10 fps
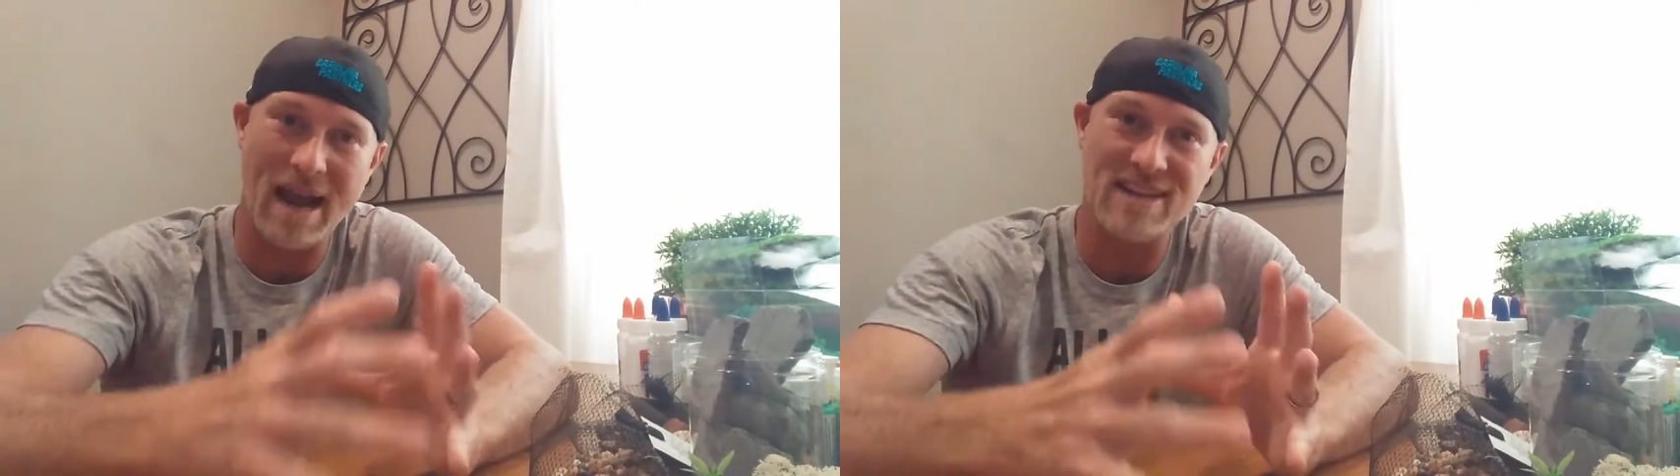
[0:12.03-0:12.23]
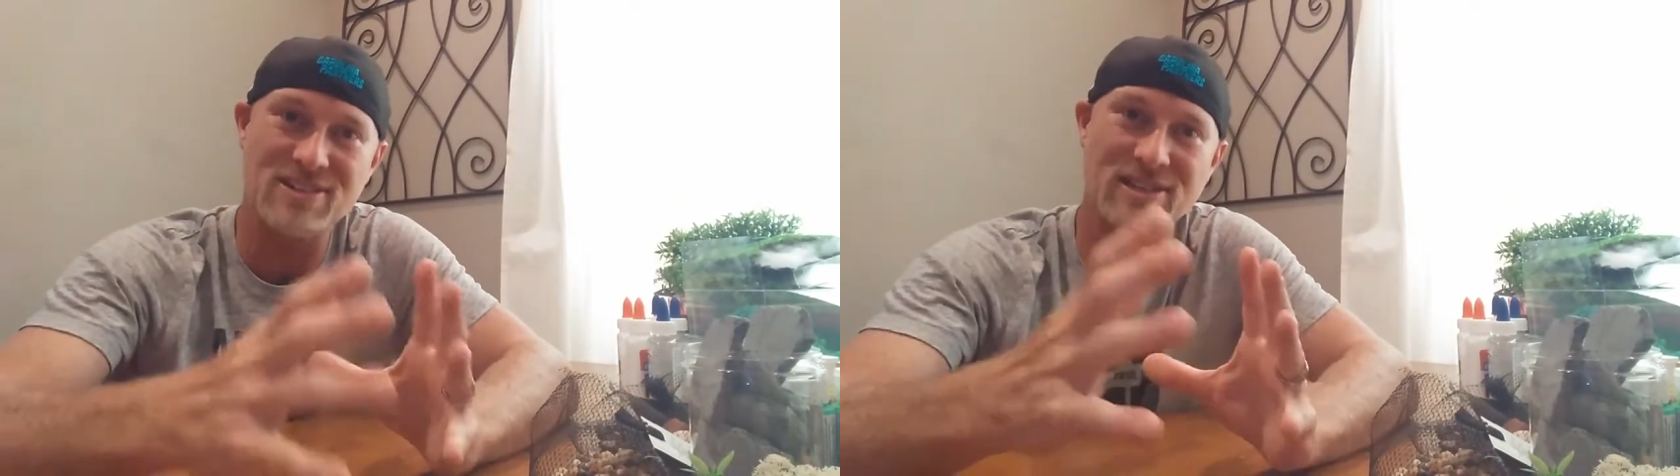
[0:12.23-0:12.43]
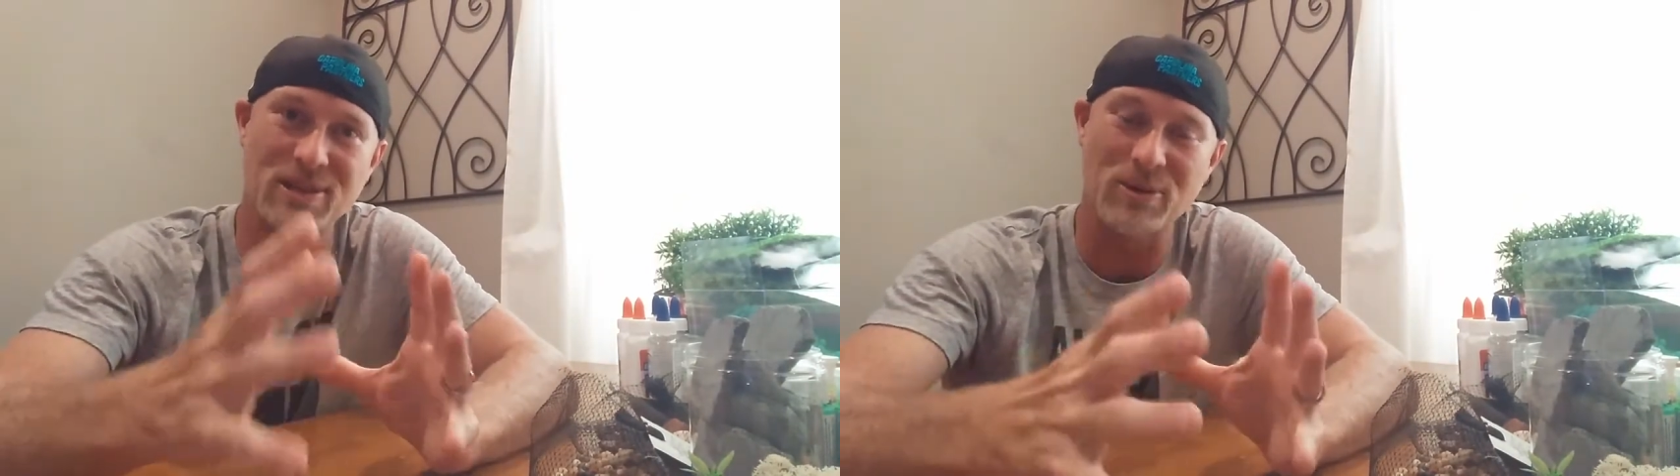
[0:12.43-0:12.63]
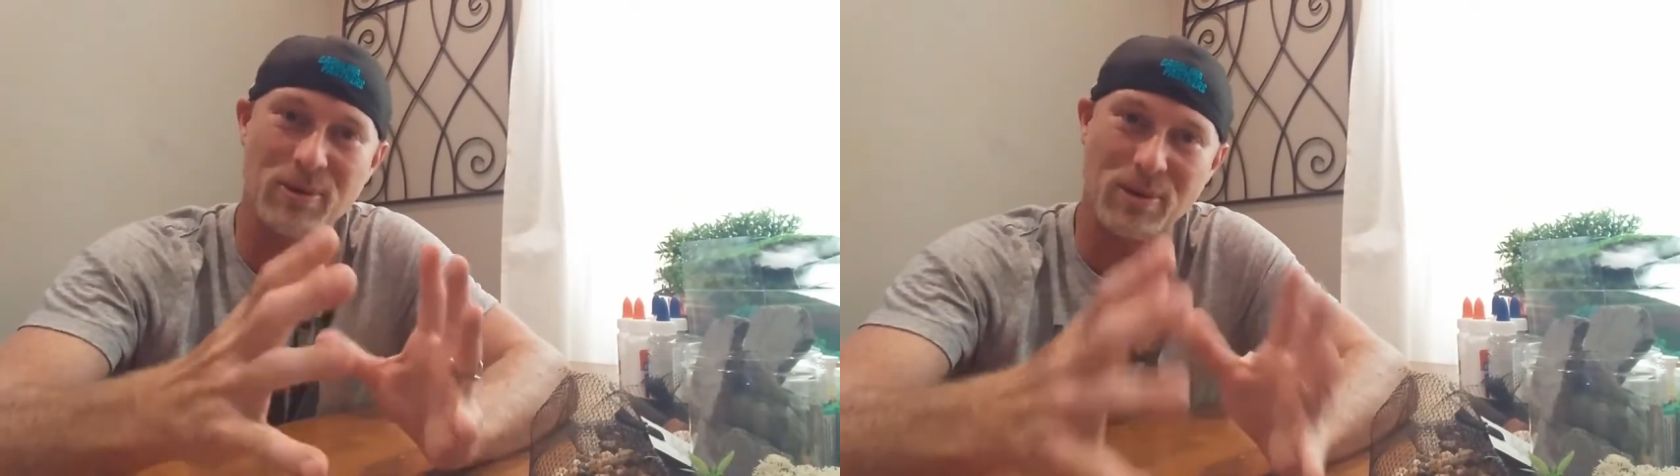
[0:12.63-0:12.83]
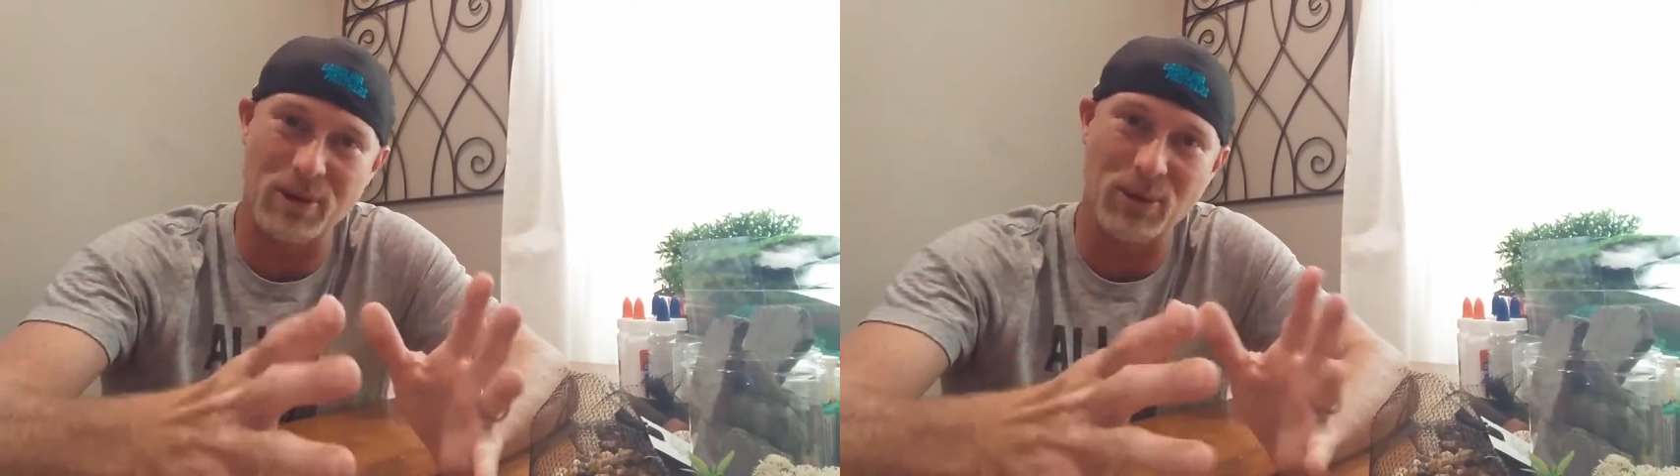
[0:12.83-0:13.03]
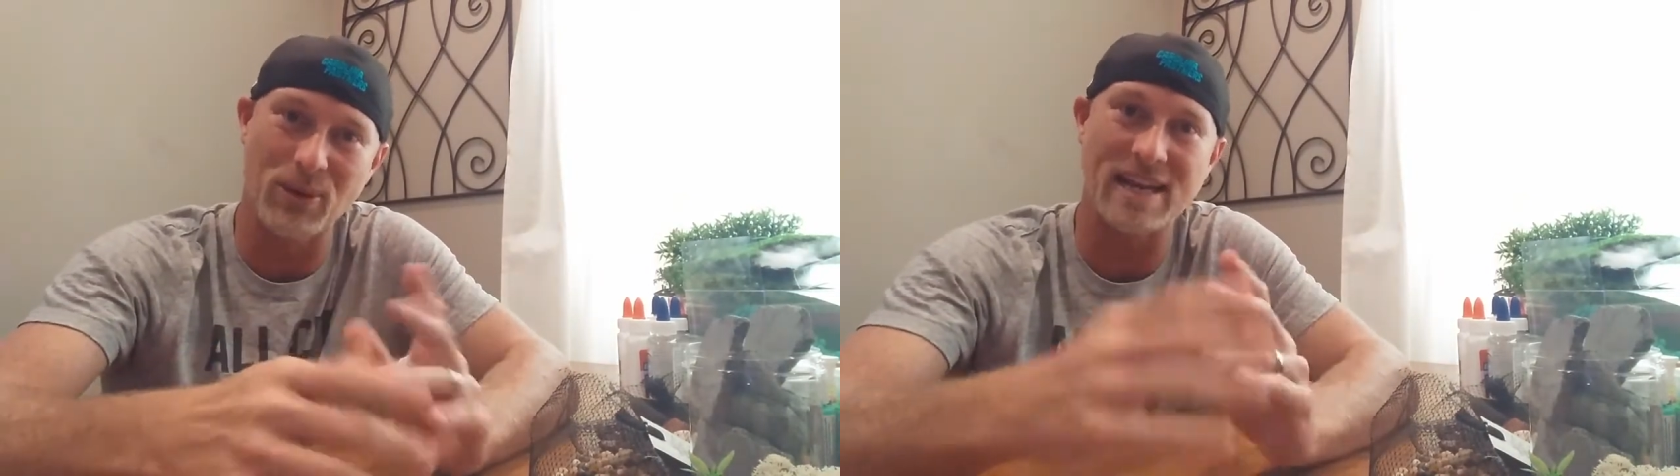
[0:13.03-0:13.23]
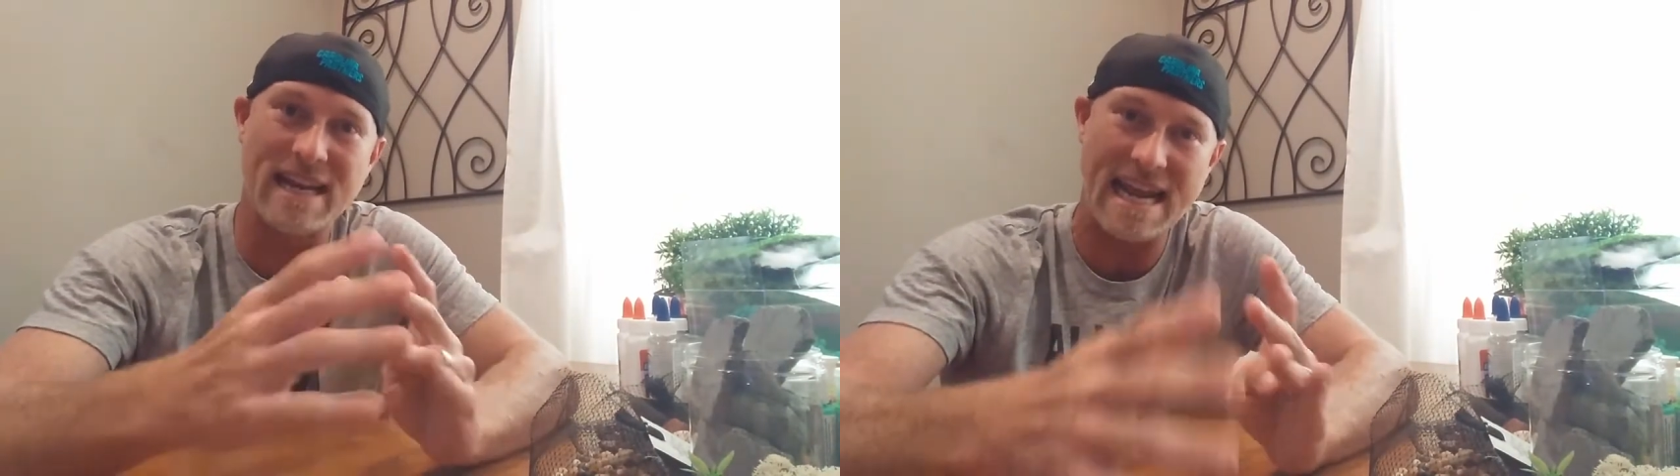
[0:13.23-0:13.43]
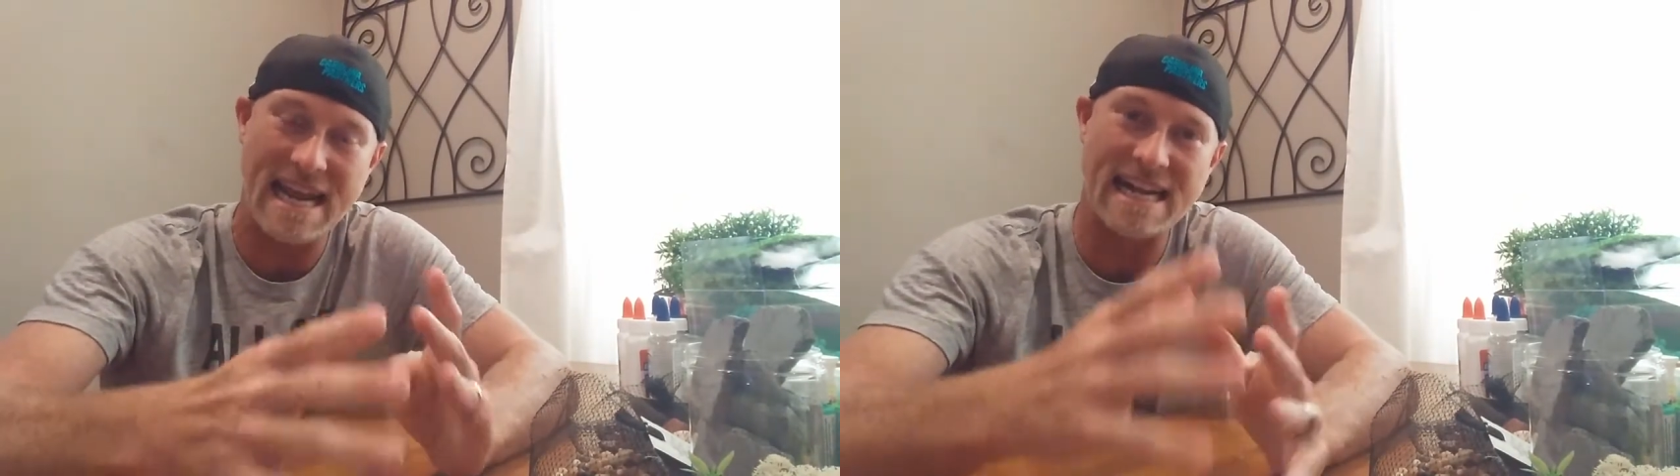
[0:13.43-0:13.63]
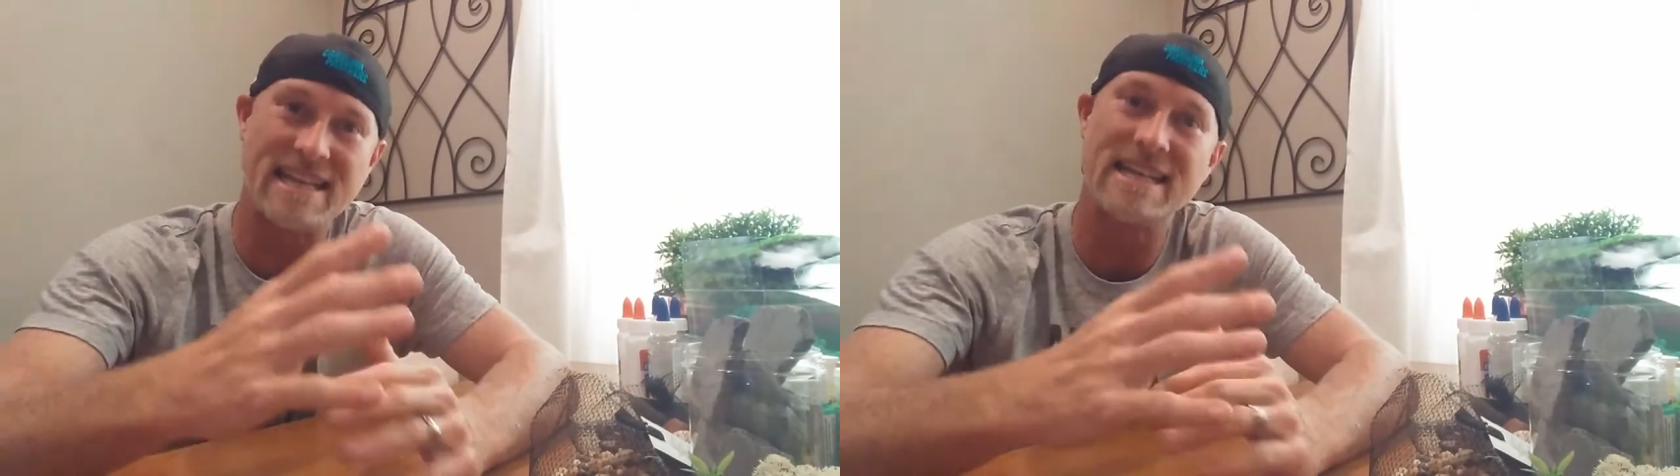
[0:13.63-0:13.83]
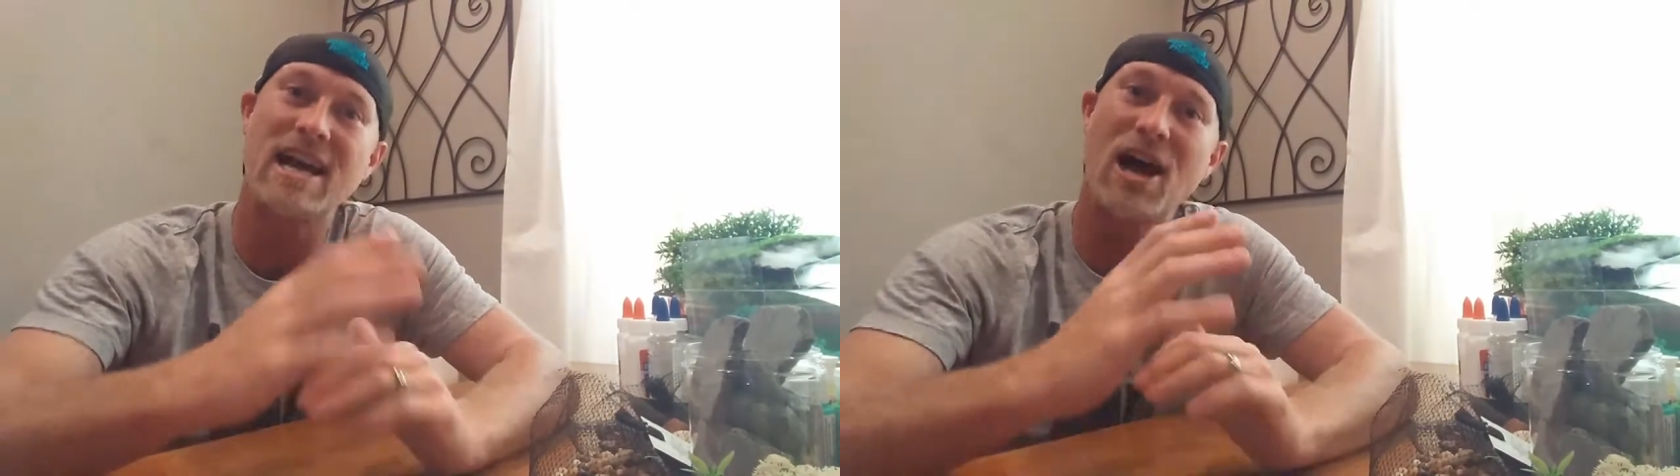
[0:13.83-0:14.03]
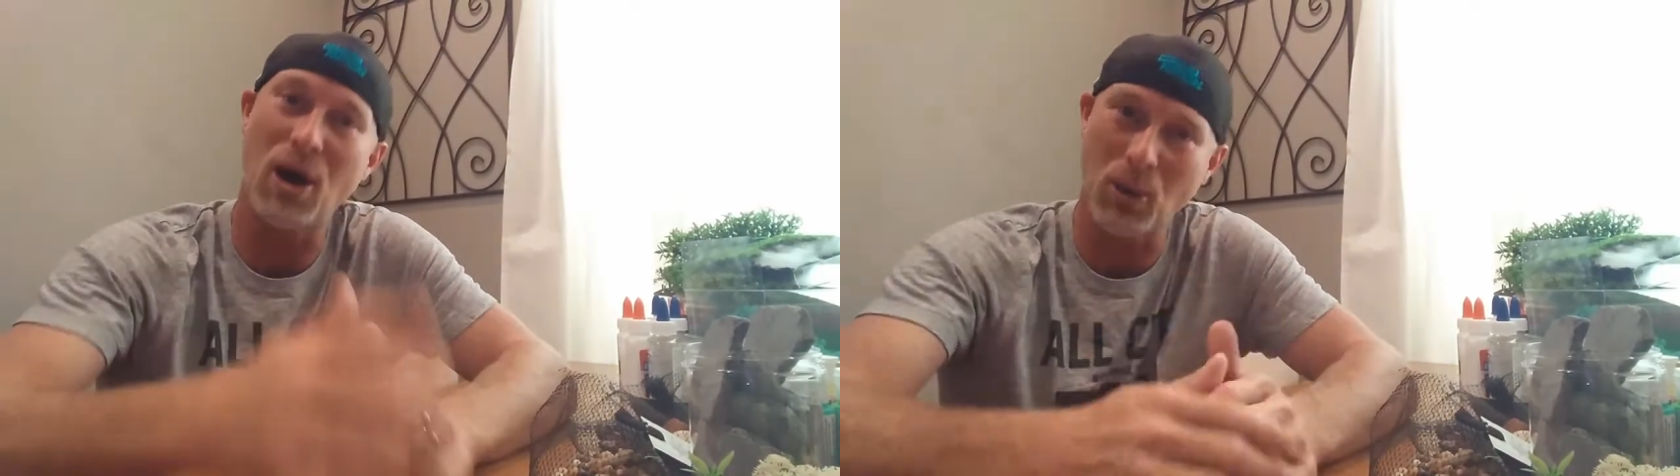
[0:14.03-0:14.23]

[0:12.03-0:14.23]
I'm actually going to record it and edit it